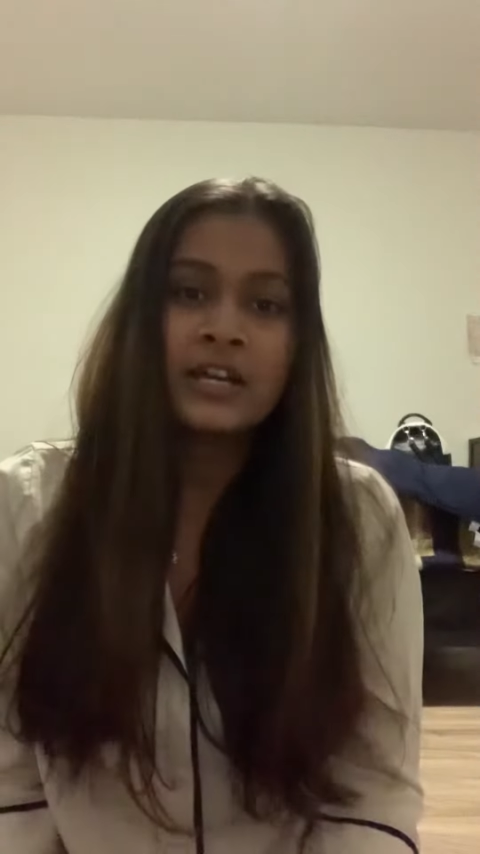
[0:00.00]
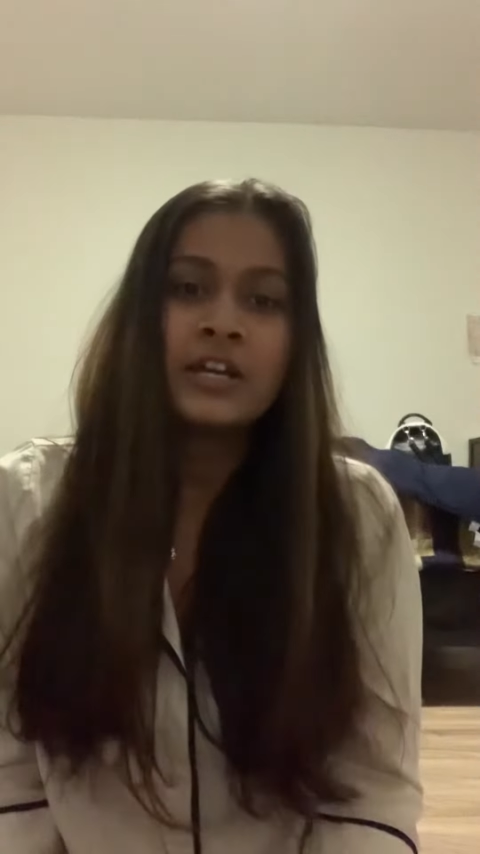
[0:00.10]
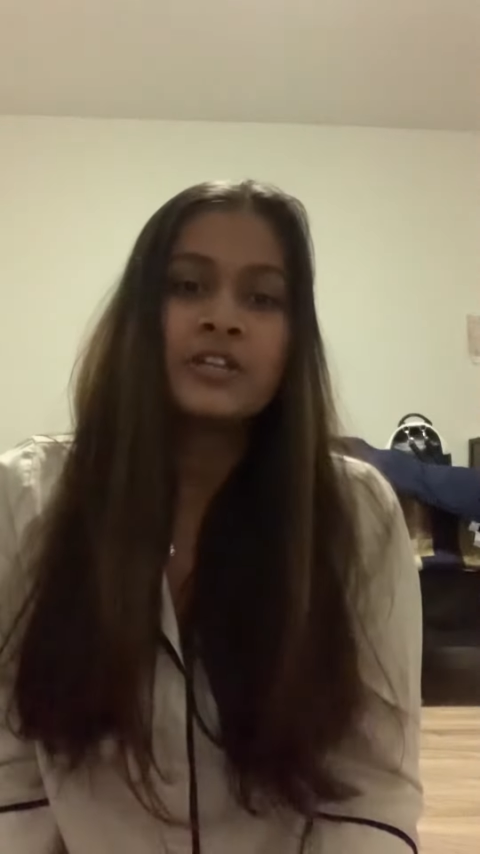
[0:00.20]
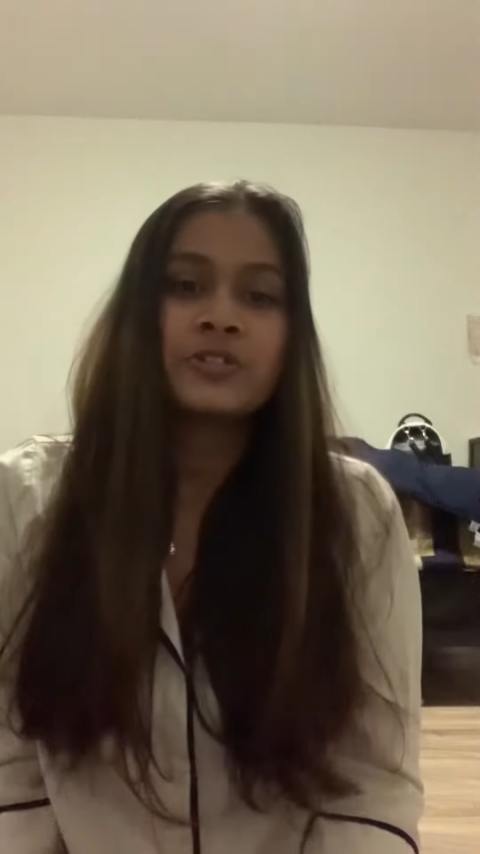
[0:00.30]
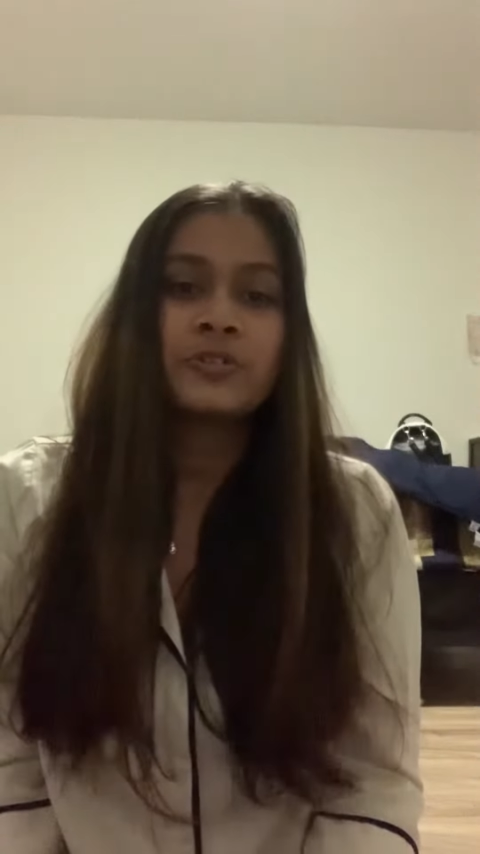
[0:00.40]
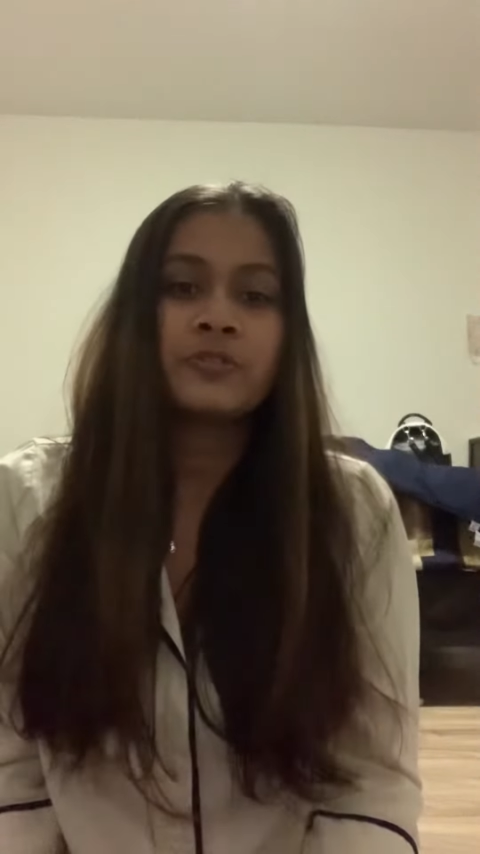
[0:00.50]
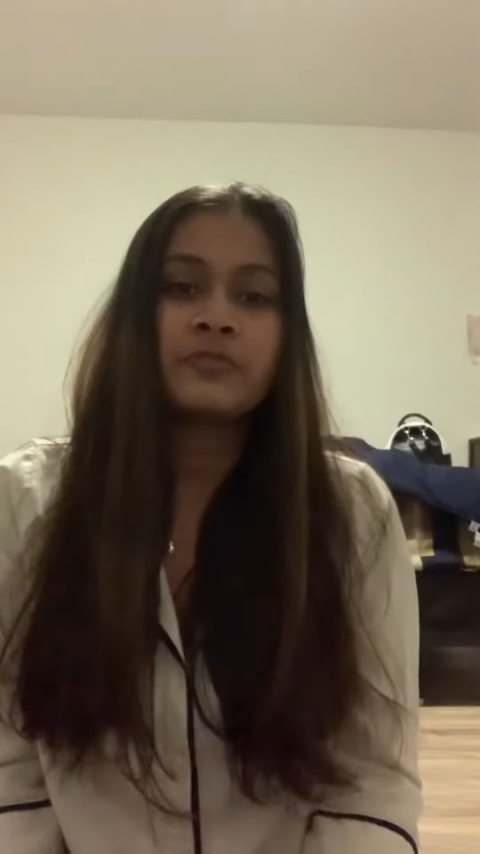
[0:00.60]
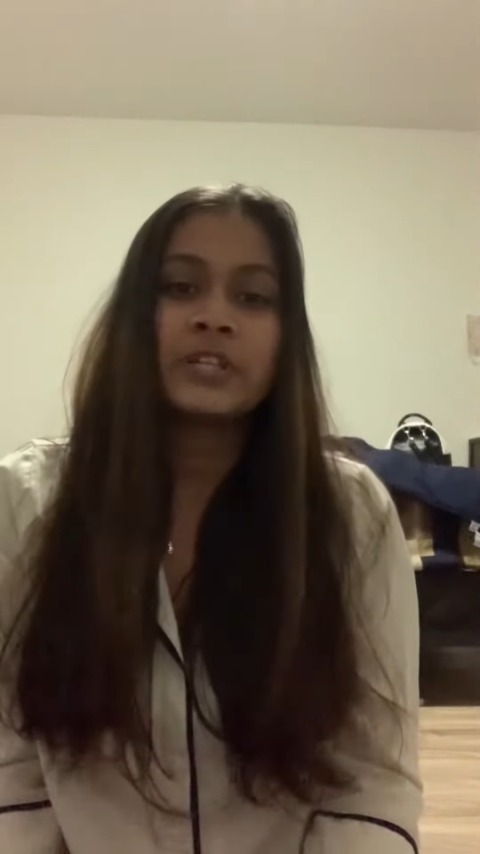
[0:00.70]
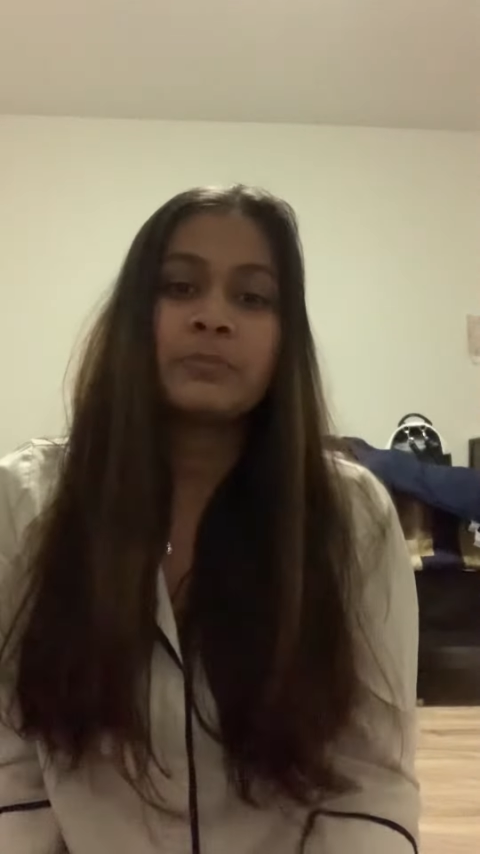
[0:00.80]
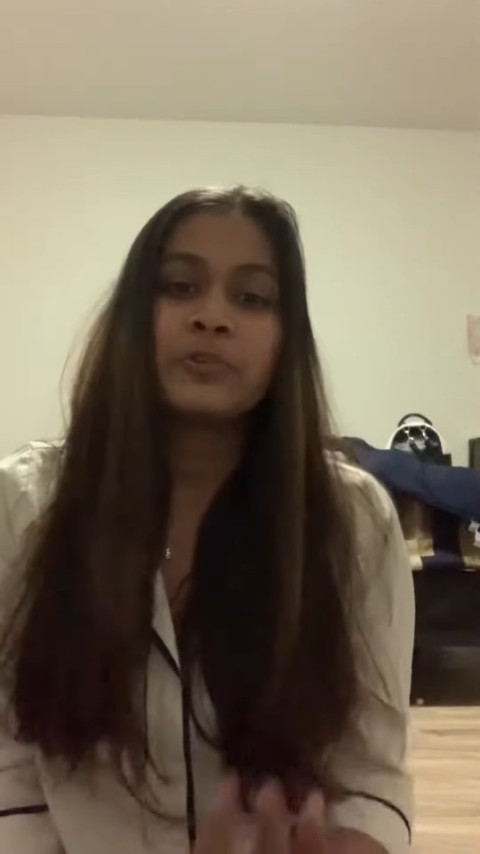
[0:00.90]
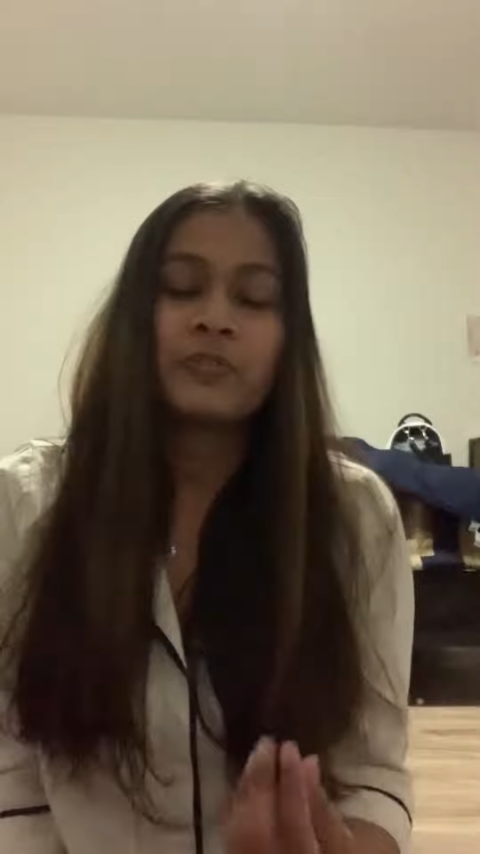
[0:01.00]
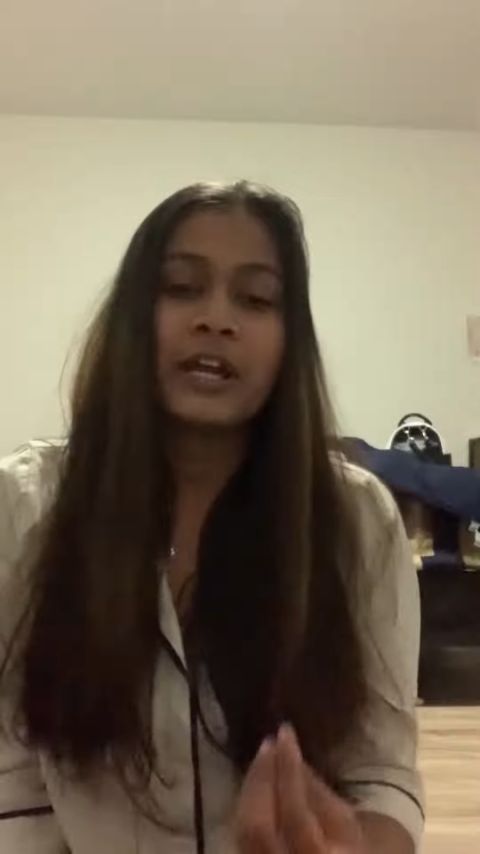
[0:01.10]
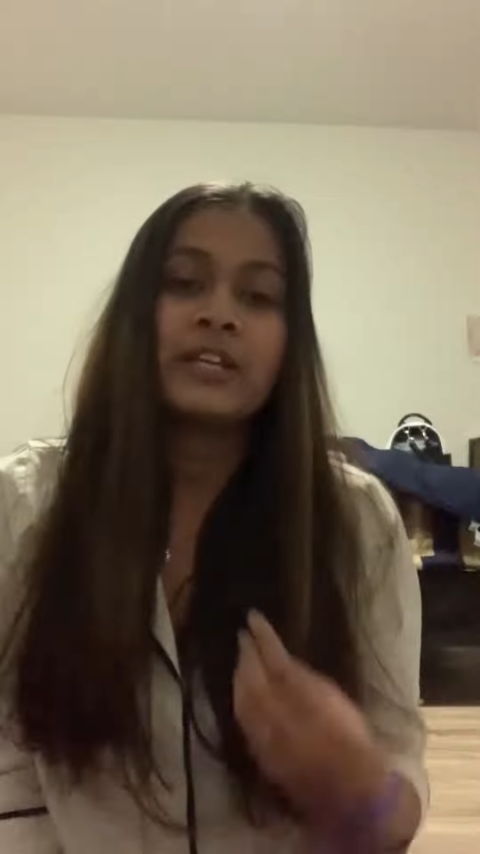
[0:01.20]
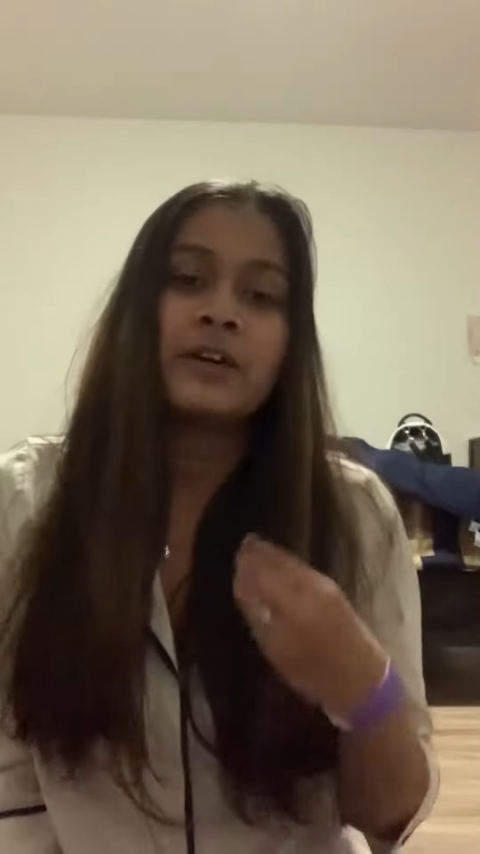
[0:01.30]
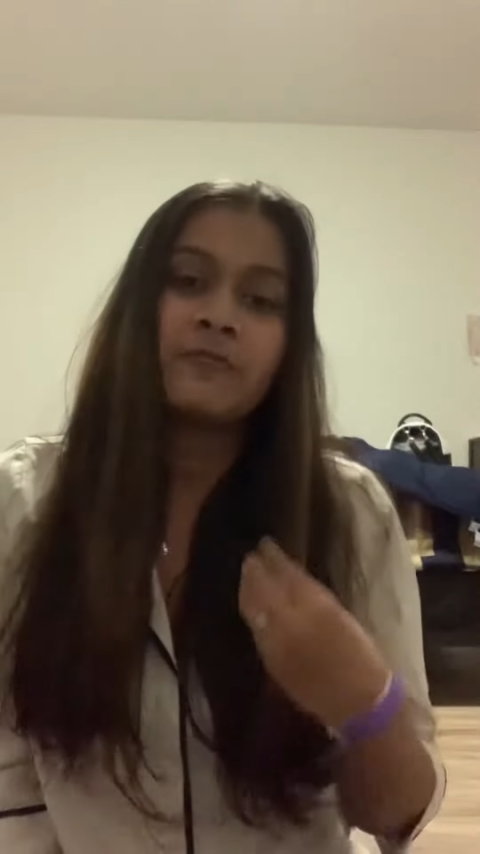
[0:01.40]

So we provide